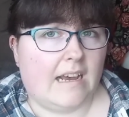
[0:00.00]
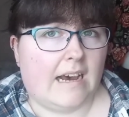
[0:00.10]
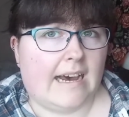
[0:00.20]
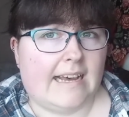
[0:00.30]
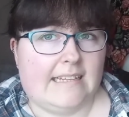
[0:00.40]

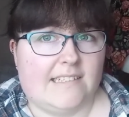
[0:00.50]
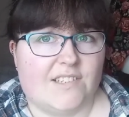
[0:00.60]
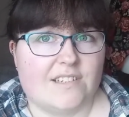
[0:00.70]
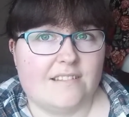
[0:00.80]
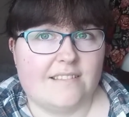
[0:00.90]

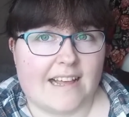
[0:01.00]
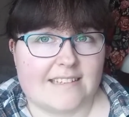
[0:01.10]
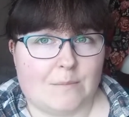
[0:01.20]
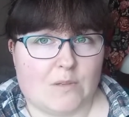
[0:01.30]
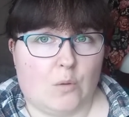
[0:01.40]
And that
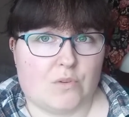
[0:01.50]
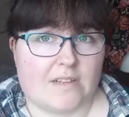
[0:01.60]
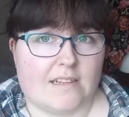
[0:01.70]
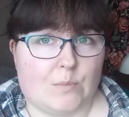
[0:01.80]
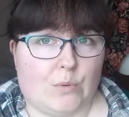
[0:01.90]
seems a lot more
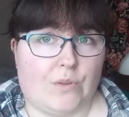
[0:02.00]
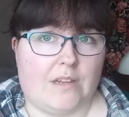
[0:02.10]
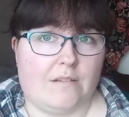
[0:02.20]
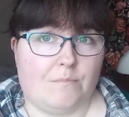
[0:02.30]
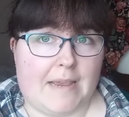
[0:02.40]
sensible
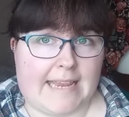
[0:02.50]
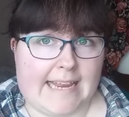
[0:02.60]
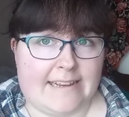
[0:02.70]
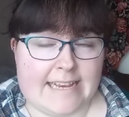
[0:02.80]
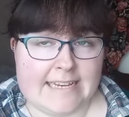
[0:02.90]
than making
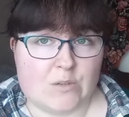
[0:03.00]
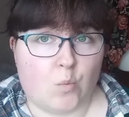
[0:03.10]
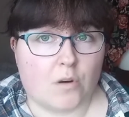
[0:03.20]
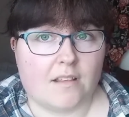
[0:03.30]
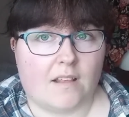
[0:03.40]
it into
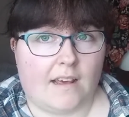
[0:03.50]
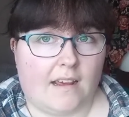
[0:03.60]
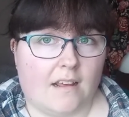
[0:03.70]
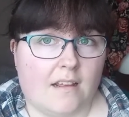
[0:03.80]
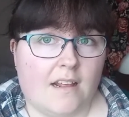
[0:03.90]
one
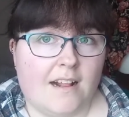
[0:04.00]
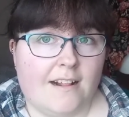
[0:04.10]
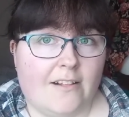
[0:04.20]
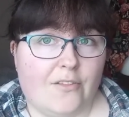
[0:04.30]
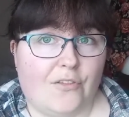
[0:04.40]
thing
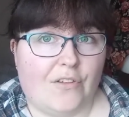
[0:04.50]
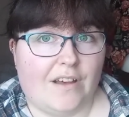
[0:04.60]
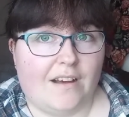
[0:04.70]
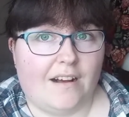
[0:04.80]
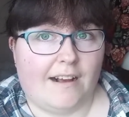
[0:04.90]

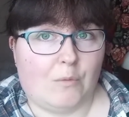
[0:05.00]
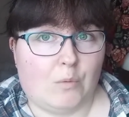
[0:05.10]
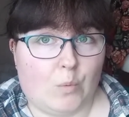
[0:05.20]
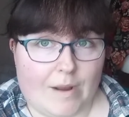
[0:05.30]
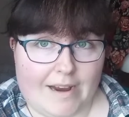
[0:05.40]
that I
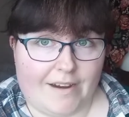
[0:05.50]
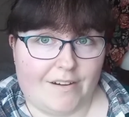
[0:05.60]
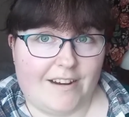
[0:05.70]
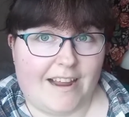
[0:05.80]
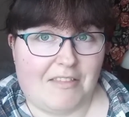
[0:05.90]
will
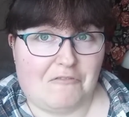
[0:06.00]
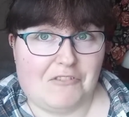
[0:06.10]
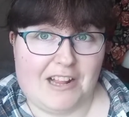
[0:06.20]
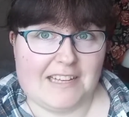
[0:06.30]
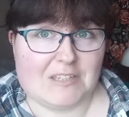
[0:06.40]
wear and then
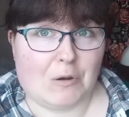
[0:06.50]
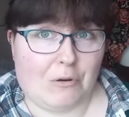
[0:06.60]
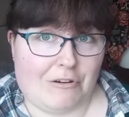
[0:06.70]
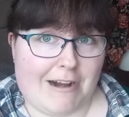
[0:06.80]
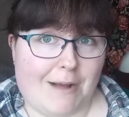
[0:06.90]
realise, oh
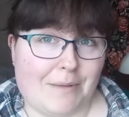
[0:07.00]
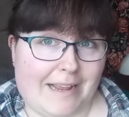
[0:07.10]
crap, I